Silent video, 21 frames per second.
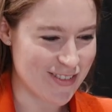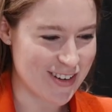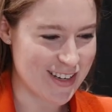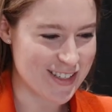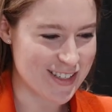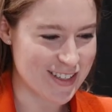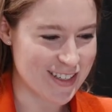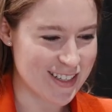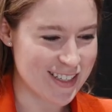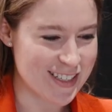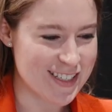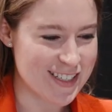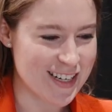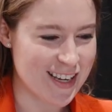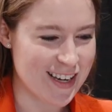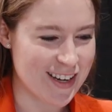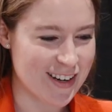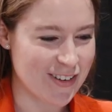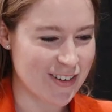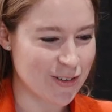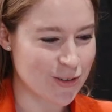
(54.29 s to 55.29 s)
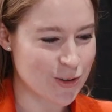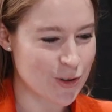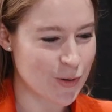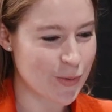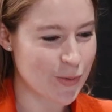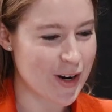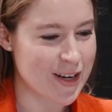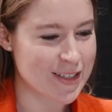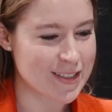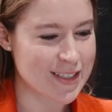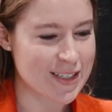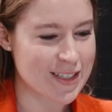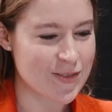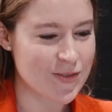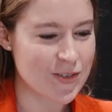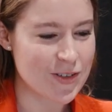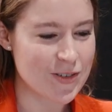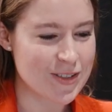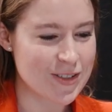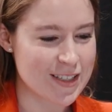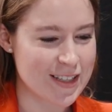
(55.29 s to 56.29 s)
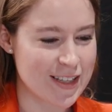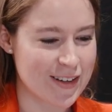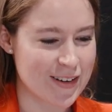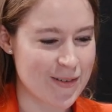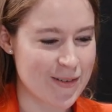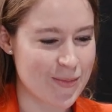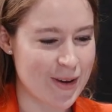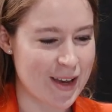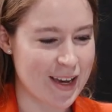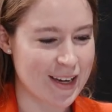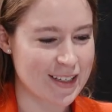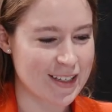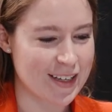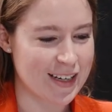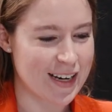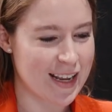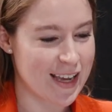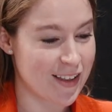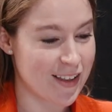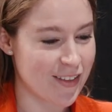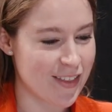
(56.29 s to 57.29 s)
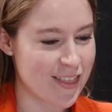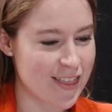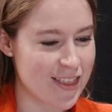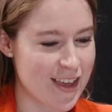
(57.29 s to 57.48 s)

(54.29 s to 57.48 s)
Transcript: research on ultra-processed foods and their impact on health.